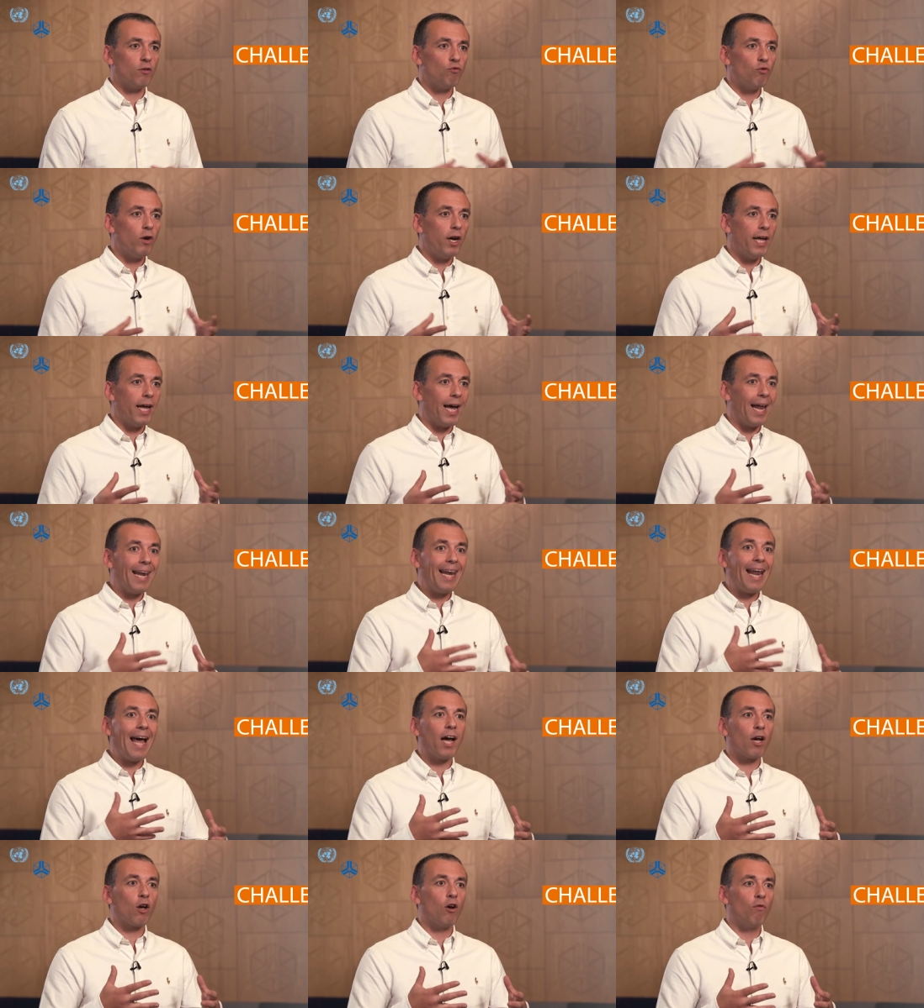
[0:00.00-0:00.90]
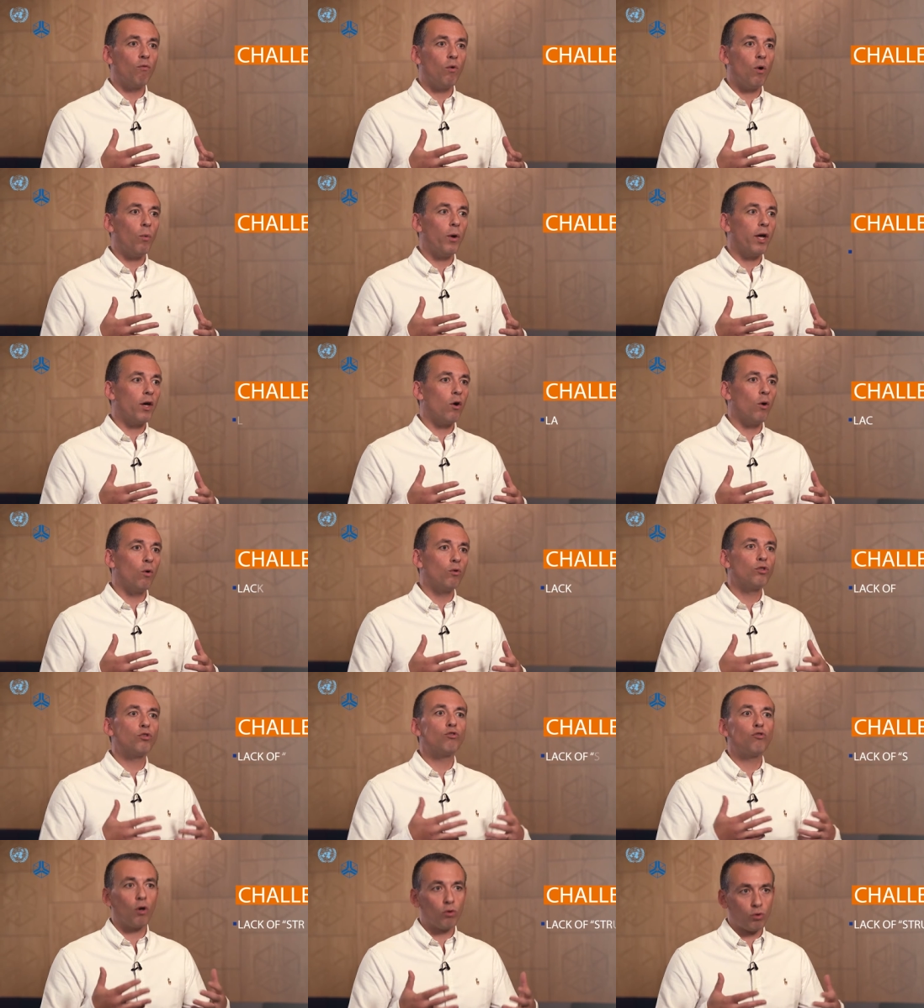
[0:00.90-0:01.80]
really a lack of what we call
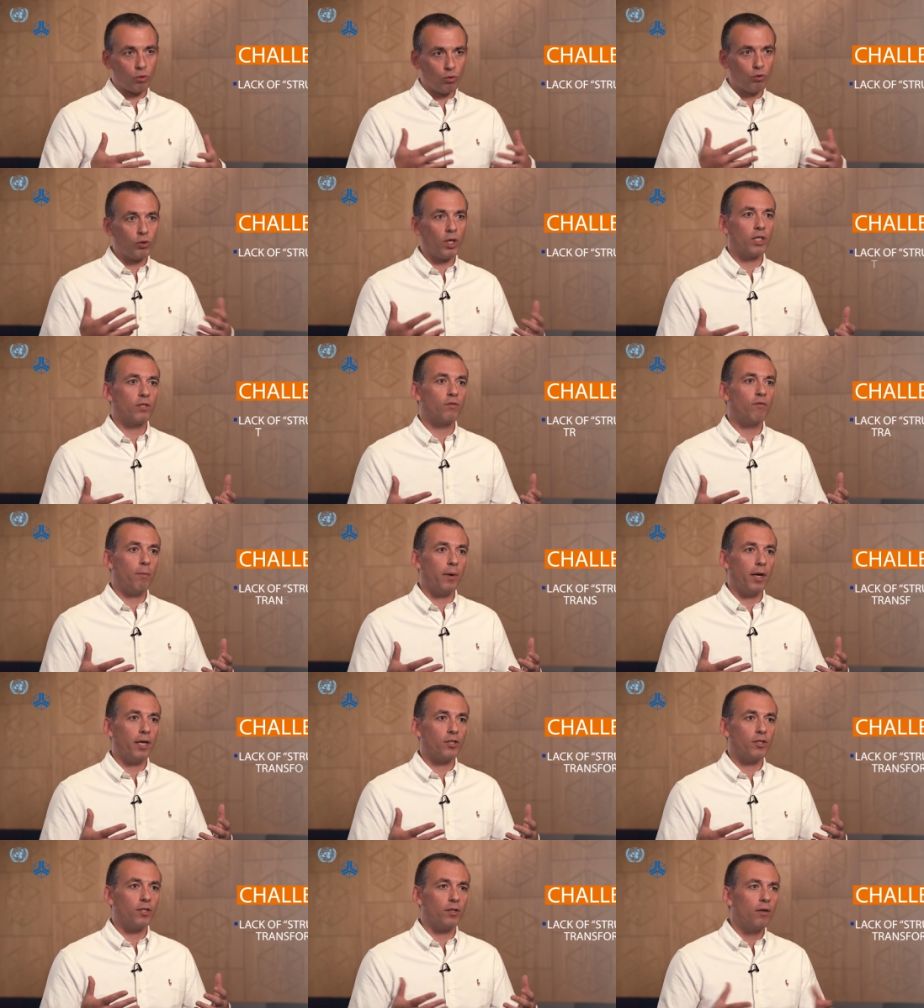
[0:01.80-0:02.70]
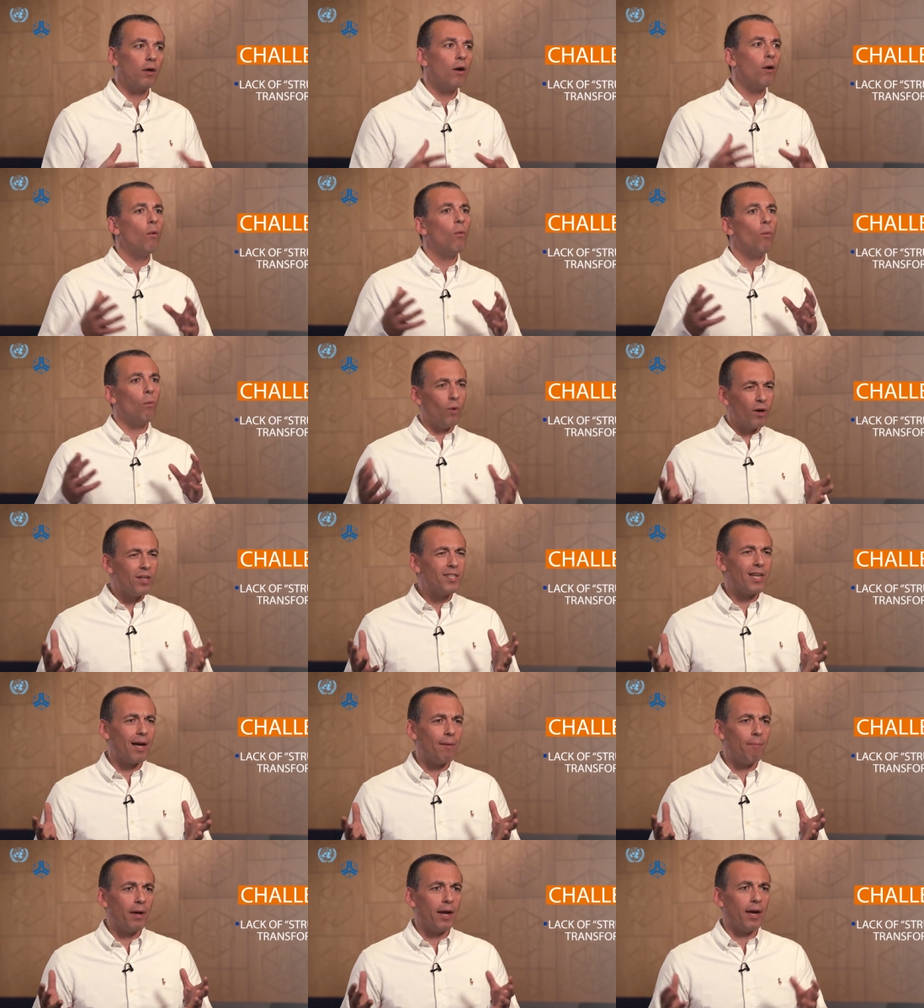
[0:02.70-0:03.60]
structural transformation. What does
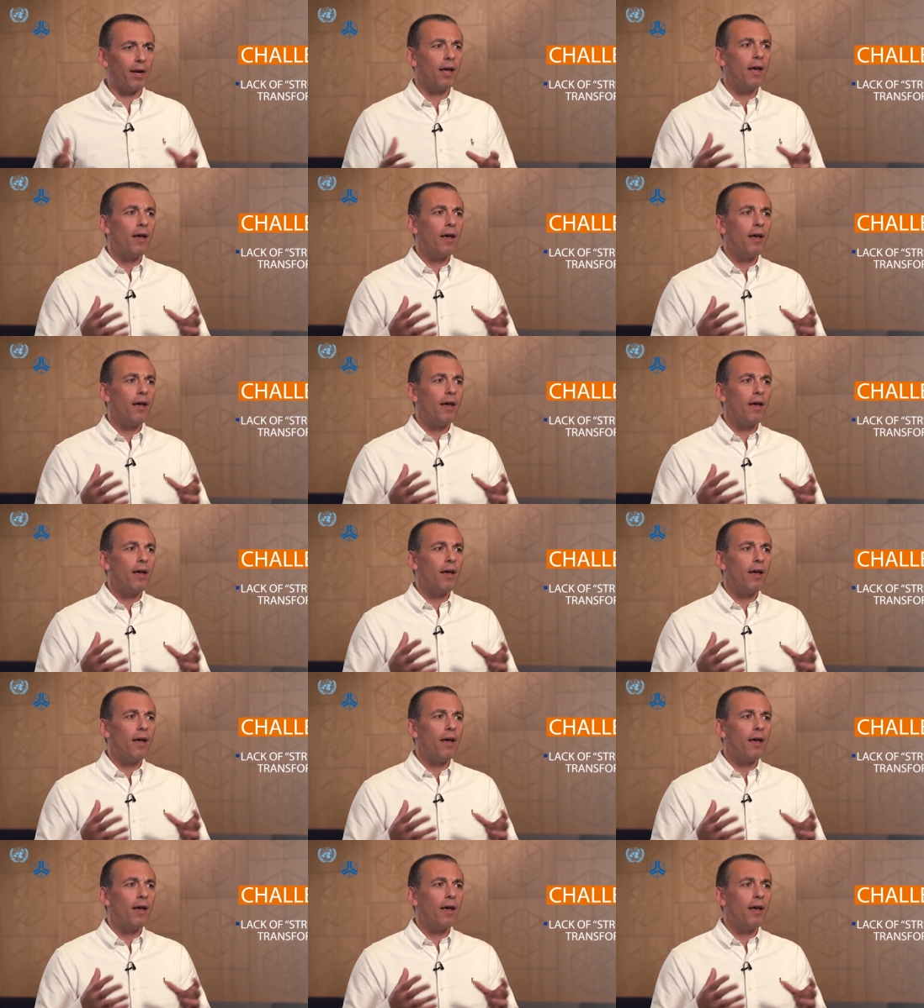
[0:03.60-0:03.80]
that mean?